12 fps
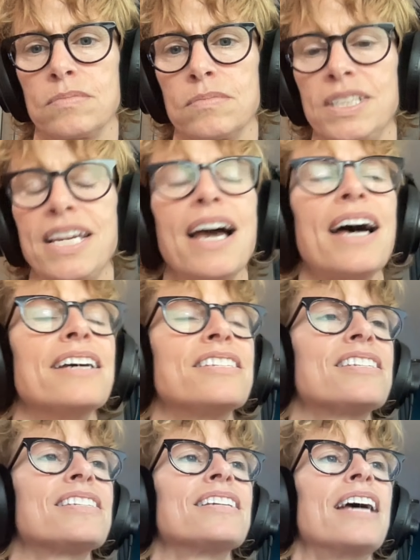
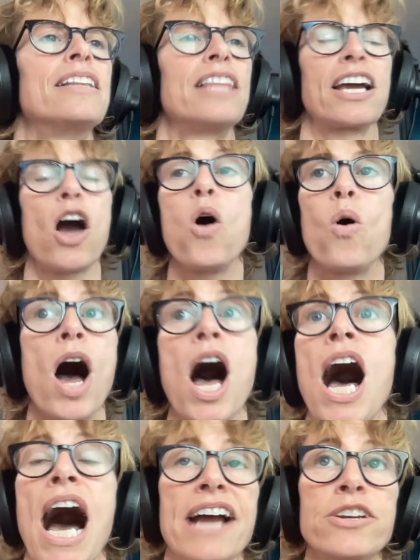Yes. And
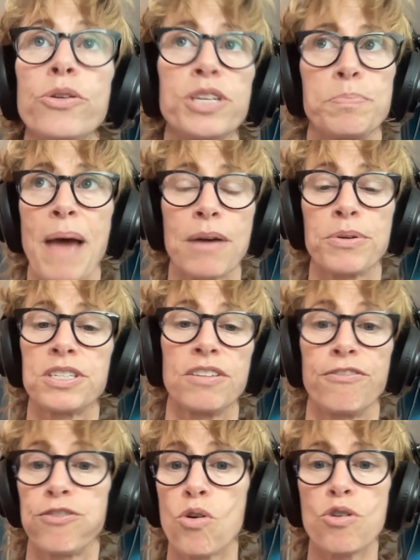I know this backwards and
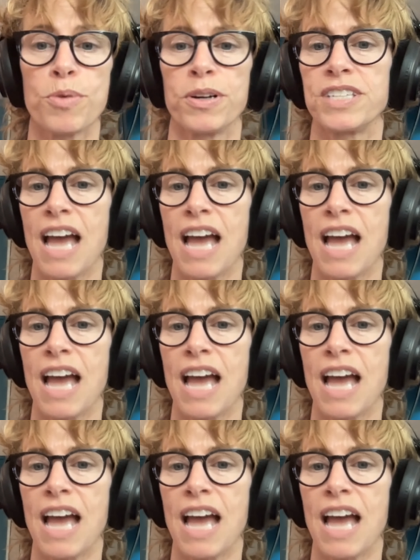forwards.